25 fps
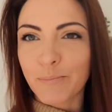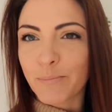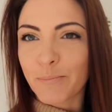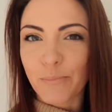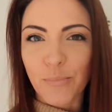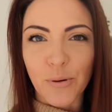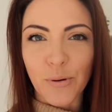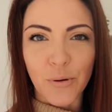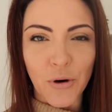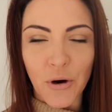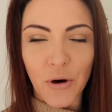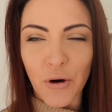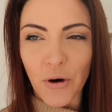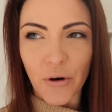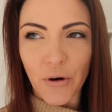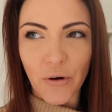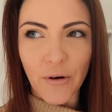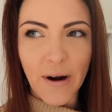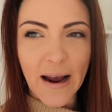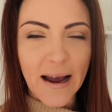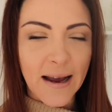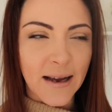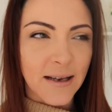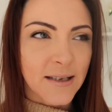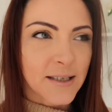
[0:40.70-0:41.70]

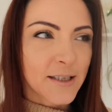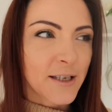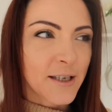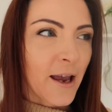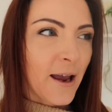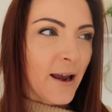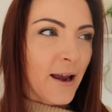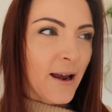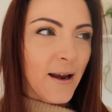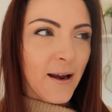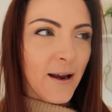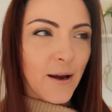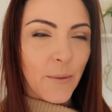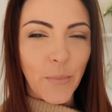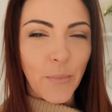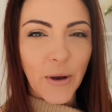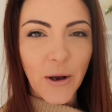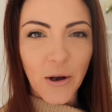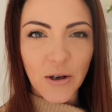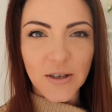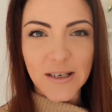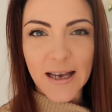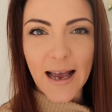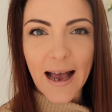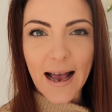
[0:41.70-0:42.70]
progress,
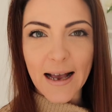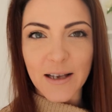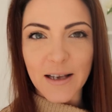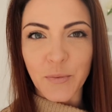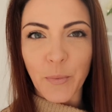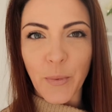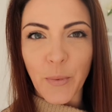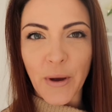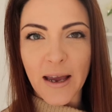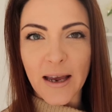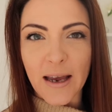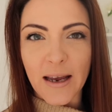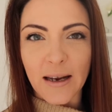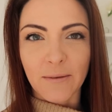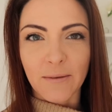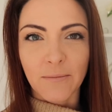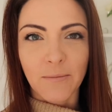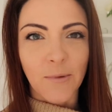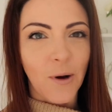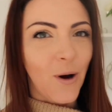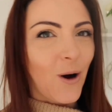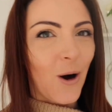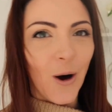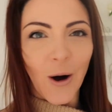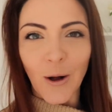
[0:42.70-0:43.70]
because it has
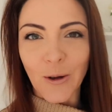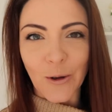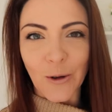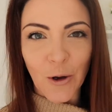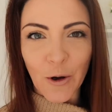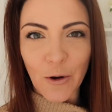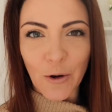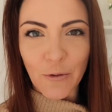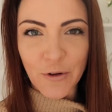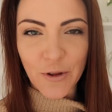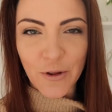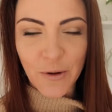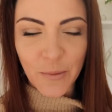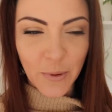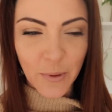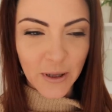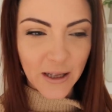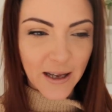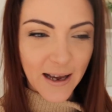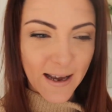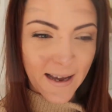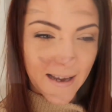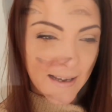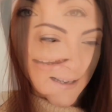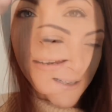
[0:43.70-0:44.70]
been all over the
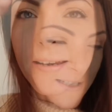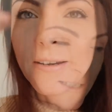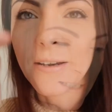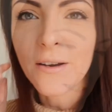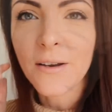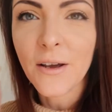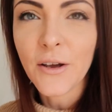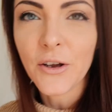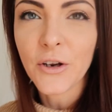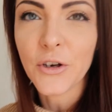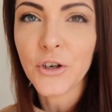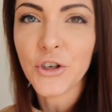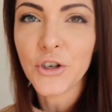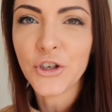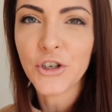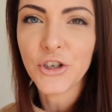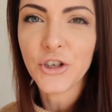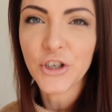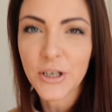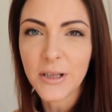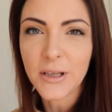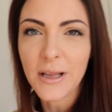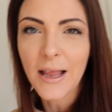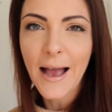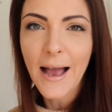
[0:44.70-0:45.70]
place. In
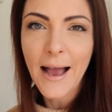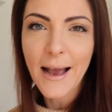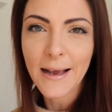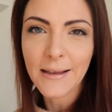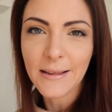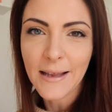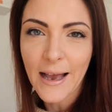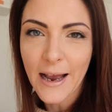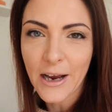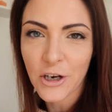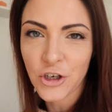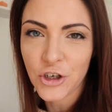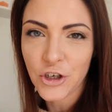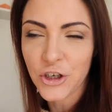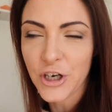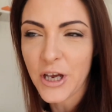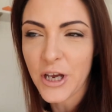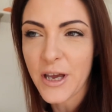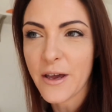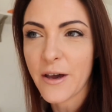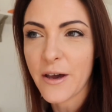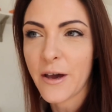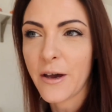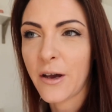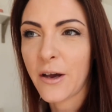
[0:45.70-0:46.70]
July last
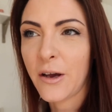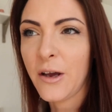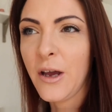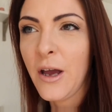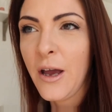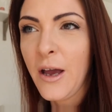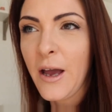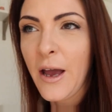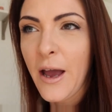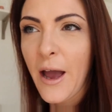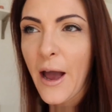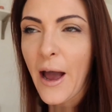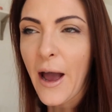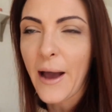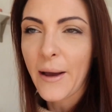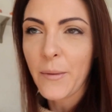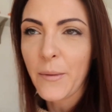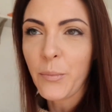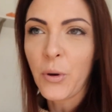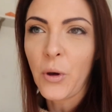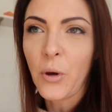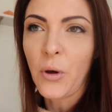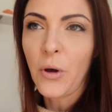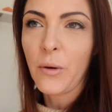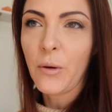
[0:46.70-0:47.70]
year, I
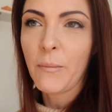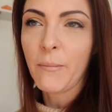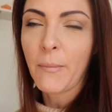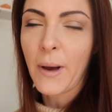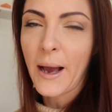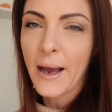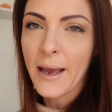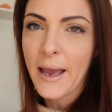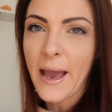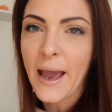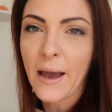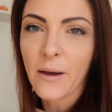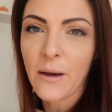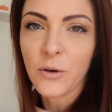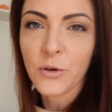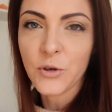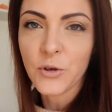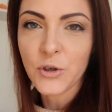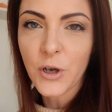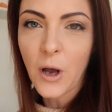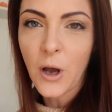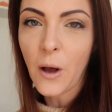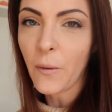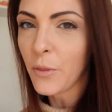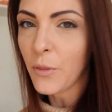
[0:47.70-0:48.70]
put my
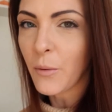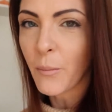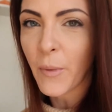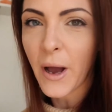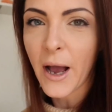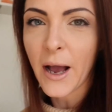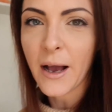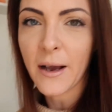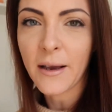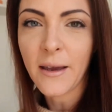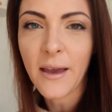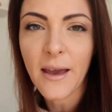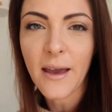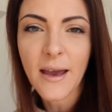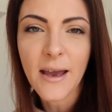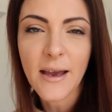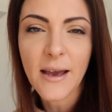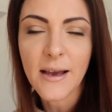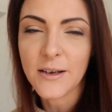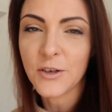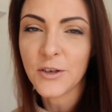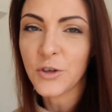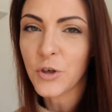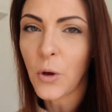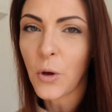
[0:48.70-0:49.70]
house on the market.
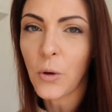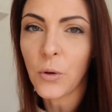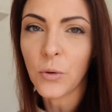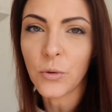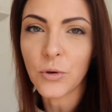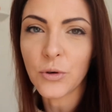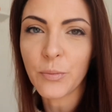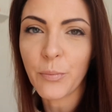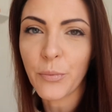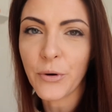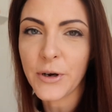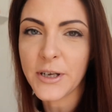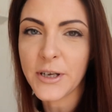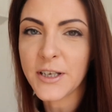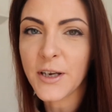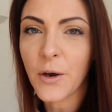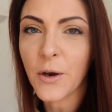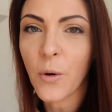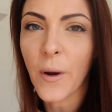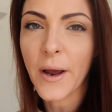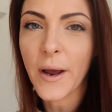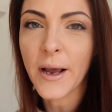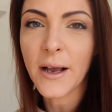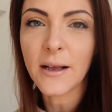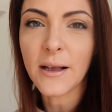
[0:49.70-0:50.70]
It sold pretty
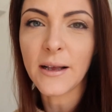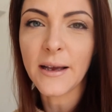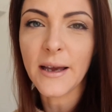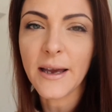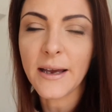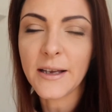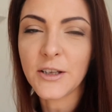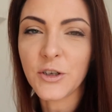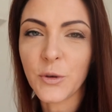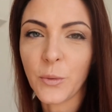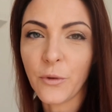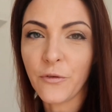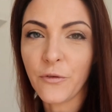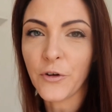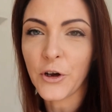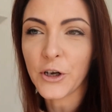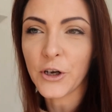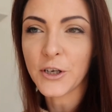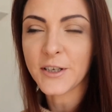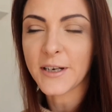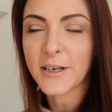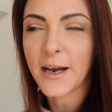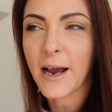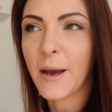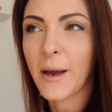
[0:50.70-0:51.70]
quickly to a
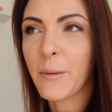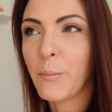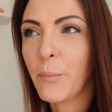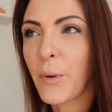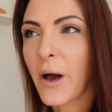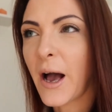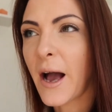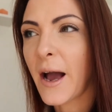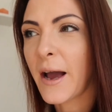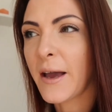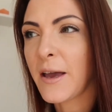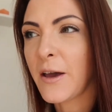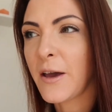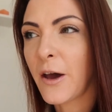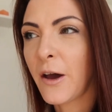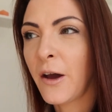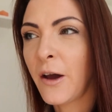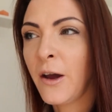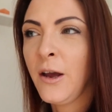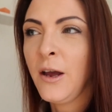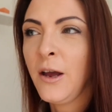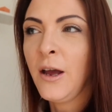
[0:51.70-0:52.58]
first-time buyer.